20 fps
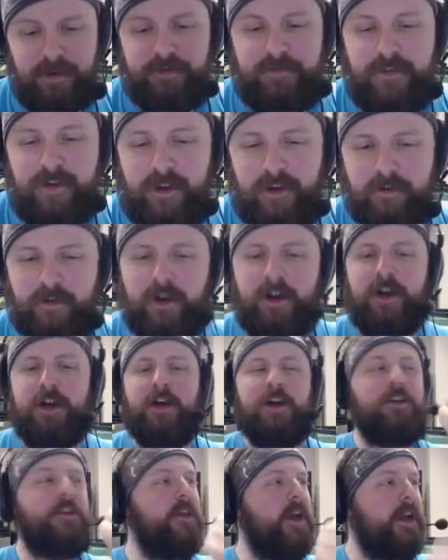you followed.
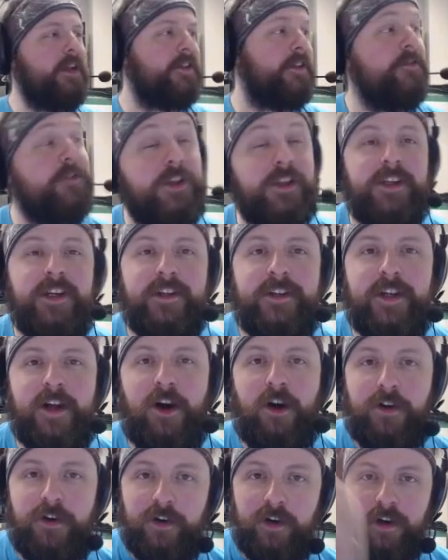Thanks. If you dig the
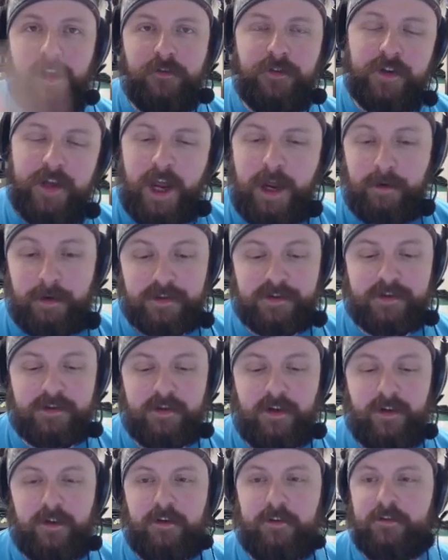art, you're going to love the game because
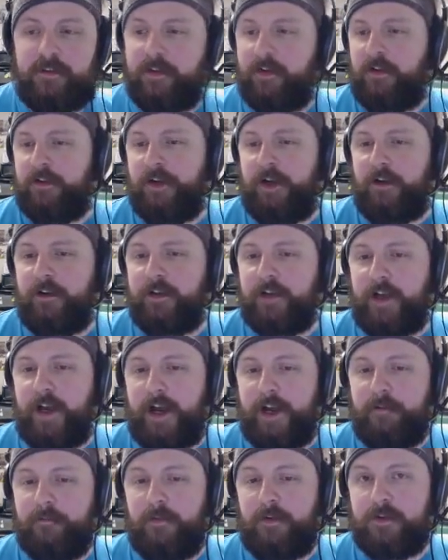I did all the art in the
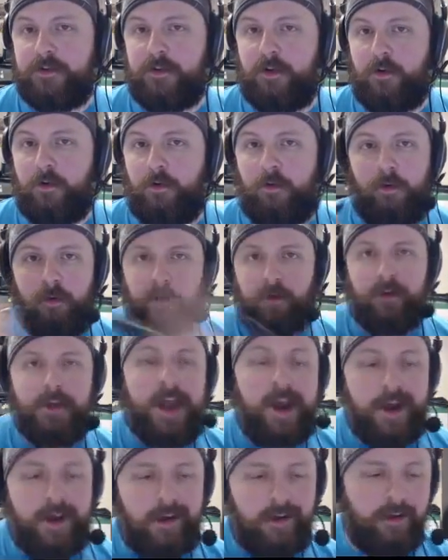game. So,
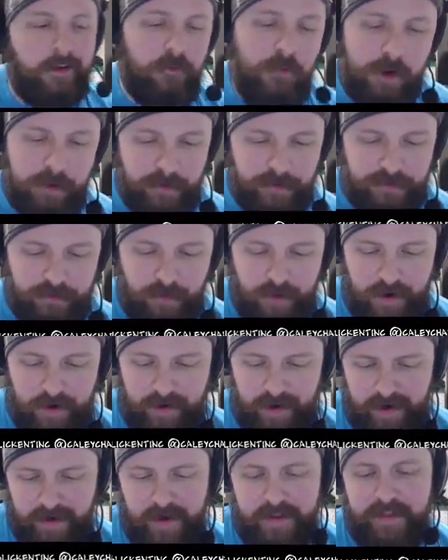yeah. Welcome to the squad,
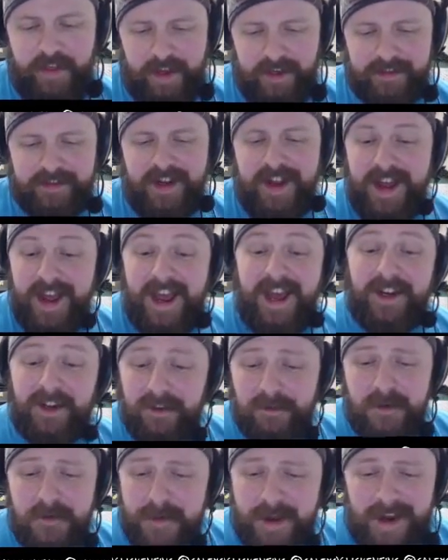and thanks. And
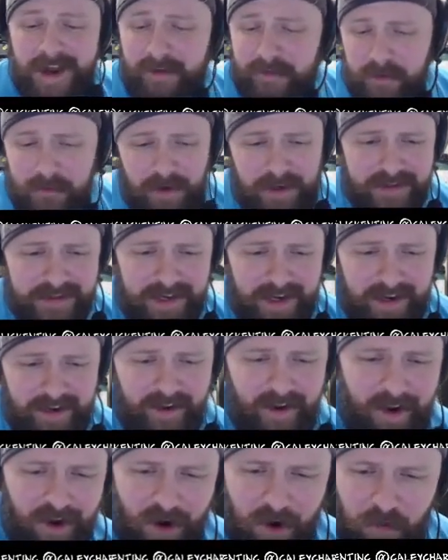don't worry, man, every Wednesday,
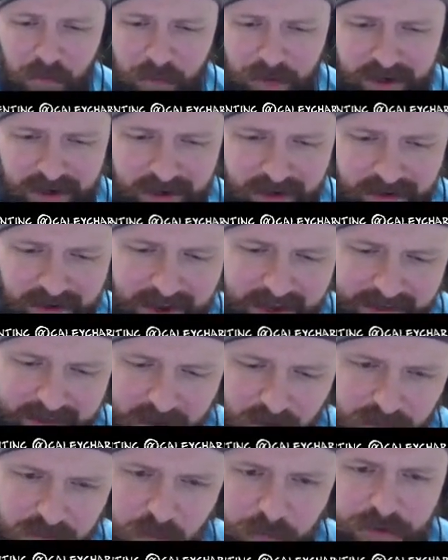we hang
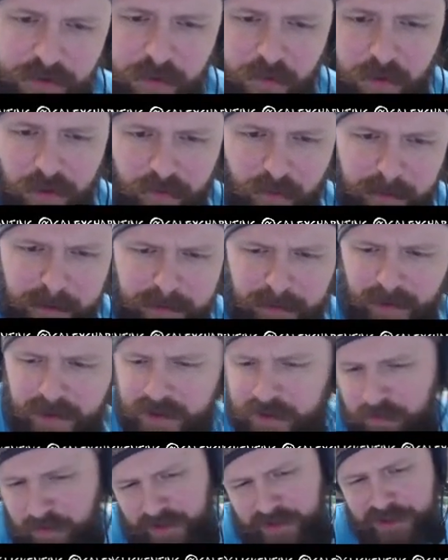out with you wonderful people on
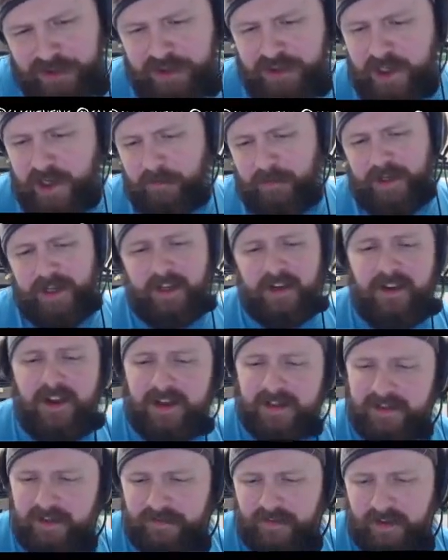Twitch, and we get a lot
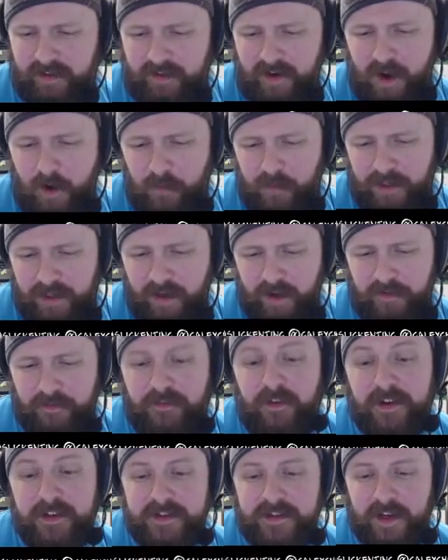of stuff done. We get a lot of
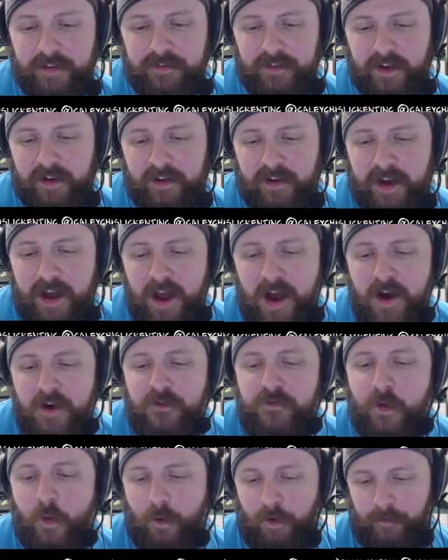fun stuff done
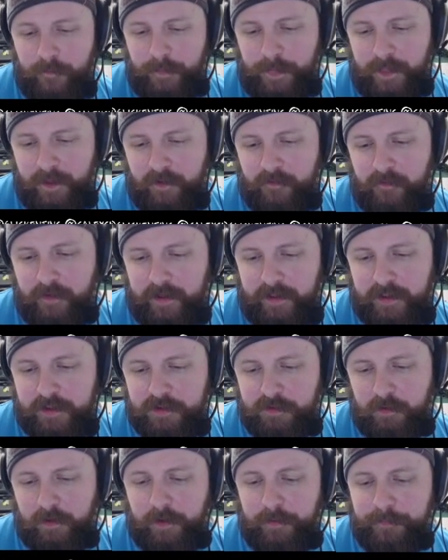for the Viking
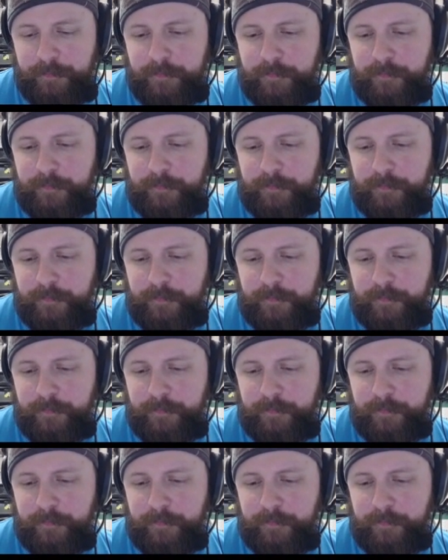Squad.